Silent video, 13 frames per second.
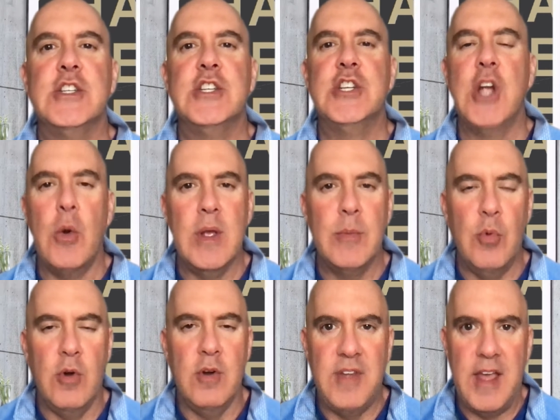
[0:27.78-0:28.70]
showing
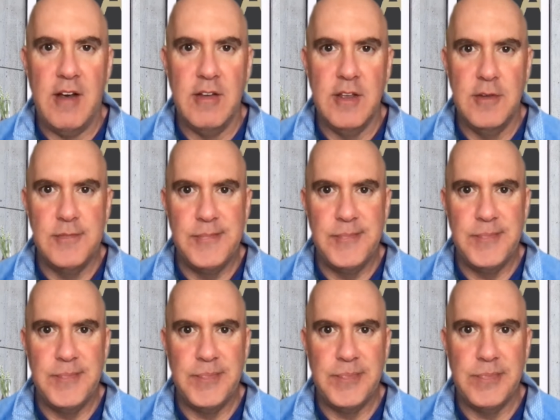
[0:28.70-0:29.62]
more value.
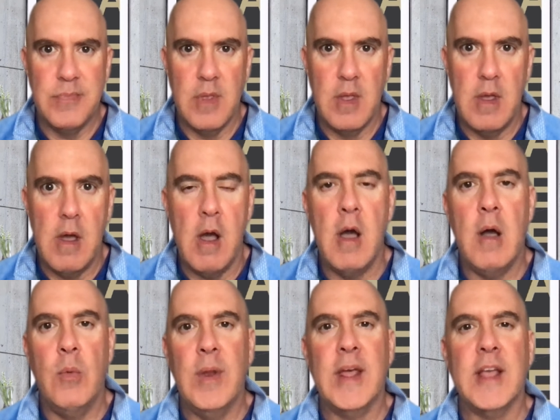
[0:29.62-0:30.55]

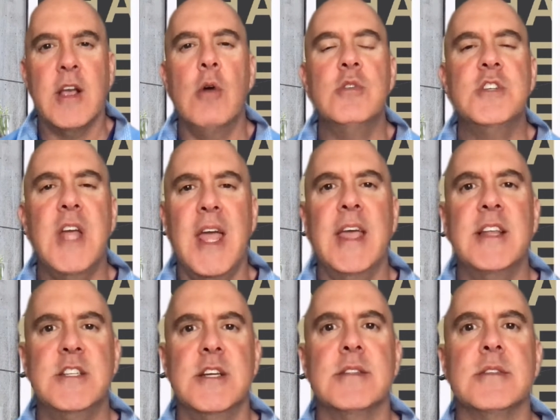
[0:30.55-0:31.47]
When I coach
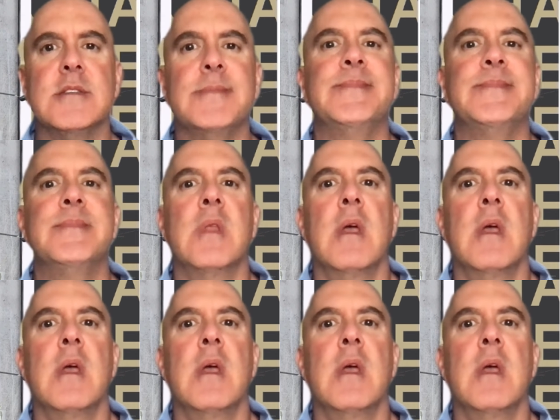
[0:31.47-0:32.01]
agents,